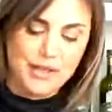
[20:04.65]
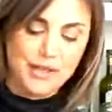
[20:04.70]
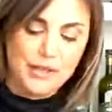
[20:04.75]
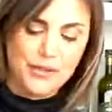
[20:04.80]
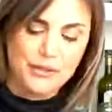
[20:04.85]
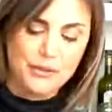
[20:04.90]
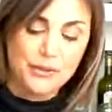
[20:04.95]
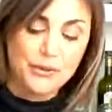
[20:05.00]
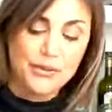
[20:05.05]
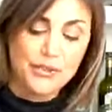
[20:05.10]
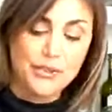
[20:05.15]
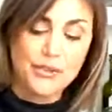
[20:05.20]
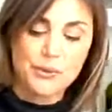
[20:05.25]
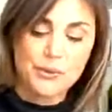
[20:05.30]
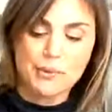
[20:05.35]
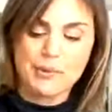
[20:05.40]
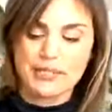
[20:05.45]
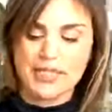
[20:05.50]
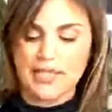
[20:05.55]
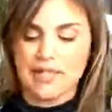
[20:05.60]
So these
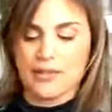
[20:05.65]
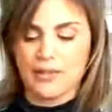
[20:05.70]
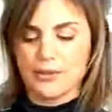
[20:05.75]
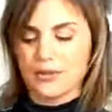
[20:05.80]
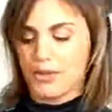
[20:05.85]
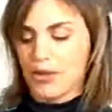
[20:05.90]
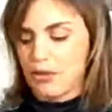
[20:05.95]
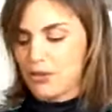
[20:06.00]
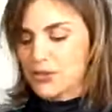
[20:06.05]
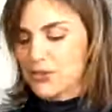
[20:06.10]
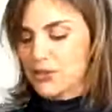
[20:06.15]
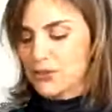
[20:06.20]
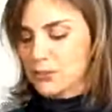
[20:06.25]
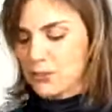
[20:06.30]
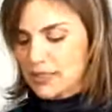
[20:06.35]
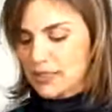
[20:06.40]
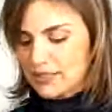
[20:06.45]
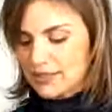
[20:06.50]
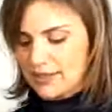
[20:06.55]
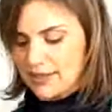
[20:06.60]
sweet potatoes are
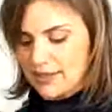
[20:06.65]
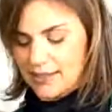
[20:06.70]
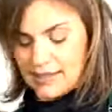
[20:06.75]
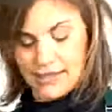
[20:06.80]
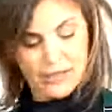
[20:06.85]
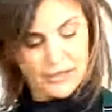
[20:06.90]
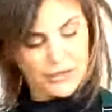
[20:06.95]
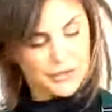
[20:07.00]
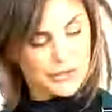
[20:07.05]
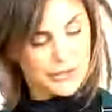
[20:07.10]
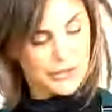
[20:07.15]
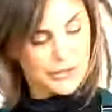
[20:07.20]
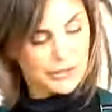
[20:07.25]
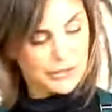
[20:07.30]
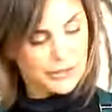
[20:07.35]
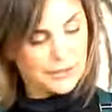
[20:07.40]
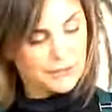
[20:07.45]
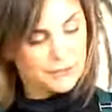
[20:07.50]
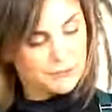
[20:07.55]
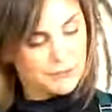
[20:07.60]
sweet and it is
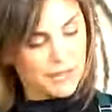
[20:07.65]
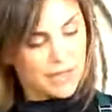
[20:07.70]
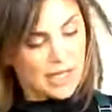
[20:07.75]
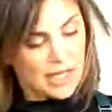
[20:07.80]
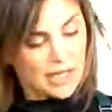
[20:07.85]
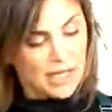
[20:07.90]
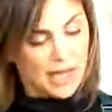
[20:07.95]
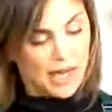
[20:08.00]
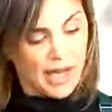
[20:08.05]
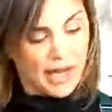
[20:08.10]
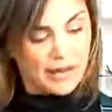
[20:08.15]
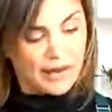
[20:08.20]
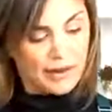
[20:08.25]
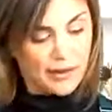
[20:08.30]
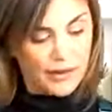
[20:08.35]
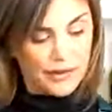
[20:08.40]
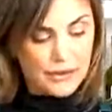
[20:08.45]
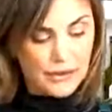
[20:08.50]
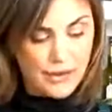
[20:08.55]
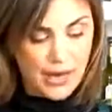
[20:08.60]
good. I
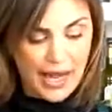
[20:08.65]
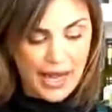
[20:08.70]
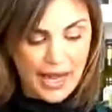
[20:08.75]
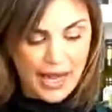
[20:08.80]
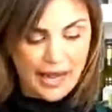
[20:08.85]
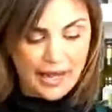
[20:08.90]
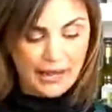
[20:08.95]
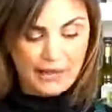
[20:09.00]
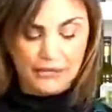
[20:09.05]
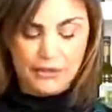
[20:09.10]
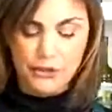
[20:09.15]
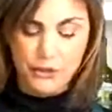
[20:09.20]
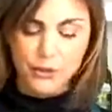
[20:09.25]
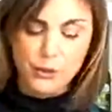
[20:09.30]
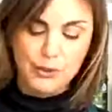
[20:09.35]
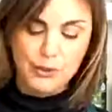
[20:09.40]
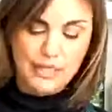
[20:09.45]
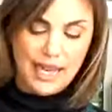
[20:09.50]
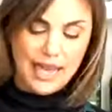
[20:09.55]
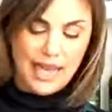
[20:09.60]
also have
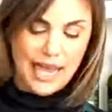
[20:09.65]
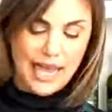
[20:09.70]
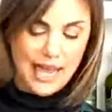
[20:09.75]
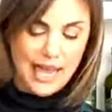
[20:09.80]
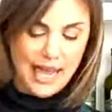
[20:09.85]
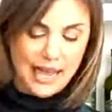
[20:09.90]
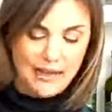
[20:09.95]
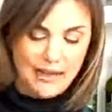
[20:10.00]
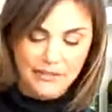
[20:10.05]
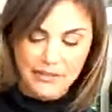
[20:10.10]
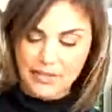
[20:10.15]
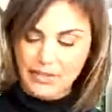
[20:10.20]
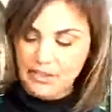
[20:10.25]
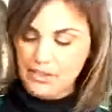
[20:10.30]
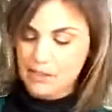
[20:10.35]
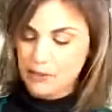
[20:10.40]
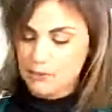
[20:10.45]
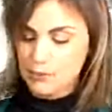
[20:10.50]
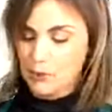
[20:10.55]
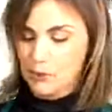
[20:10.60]
2.5
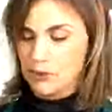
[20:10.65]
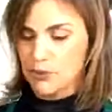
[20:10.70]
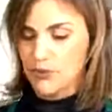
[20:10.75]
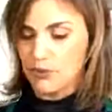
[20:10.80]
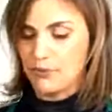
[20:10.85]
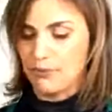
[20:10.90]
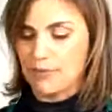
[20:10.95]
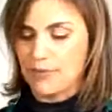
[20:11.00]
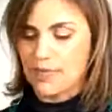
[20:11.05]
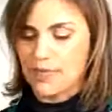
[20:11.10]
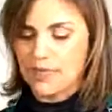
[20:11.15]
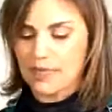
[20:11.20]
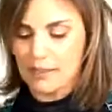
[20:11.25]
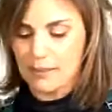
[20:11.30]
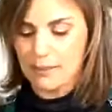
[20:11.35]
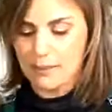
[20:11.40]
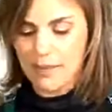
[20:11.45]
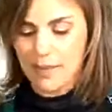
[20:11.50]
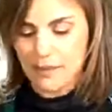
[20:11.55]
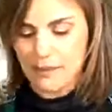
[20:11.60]
teaspoons of
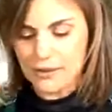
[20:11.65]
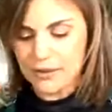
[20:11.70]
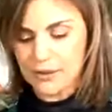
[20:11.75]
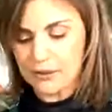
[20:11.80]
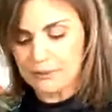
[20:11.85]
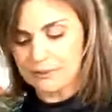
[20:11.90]
baking powder.